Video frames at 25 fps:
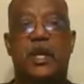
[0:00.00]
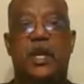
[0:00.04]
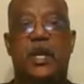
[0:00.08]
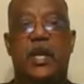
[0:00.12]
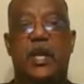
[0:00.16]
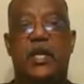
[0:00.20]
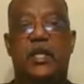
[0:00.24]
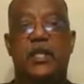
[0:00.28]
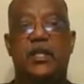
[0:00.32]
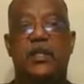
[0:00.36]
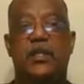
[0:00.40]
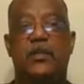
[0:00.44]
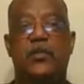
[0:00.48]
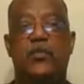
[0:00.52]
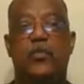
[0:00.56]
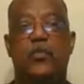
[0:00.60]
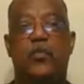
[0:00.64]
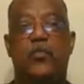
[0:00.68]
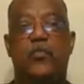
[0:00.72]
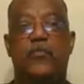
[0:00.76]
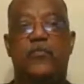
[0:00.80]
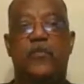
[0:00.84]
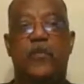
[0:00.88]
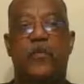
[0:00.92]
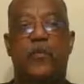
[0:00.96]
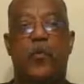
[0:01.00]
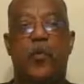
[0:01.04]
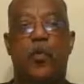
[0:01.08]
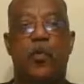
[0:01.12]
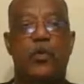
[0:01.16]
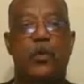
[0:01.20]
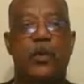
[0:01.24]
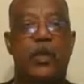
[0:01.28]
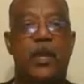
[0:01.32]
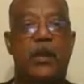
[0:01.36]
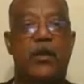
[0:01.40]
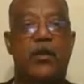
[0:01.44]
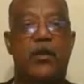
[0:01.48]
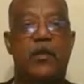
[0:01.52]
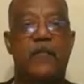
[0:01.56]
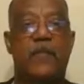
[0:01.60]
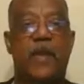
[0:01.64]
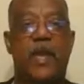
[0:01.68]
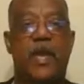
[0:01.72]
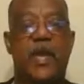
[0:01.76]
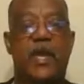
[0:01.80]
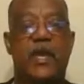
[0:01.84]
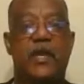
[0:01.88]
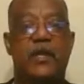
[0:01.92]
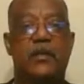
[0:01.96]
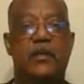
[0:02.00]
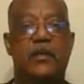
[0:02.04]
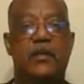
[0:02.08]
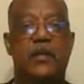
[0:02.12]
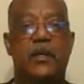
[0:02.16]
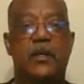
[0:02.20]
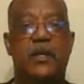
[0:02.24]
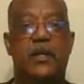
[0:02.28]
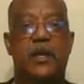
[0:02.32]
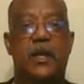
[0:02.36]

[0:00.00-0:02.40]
hidden from ordinary man.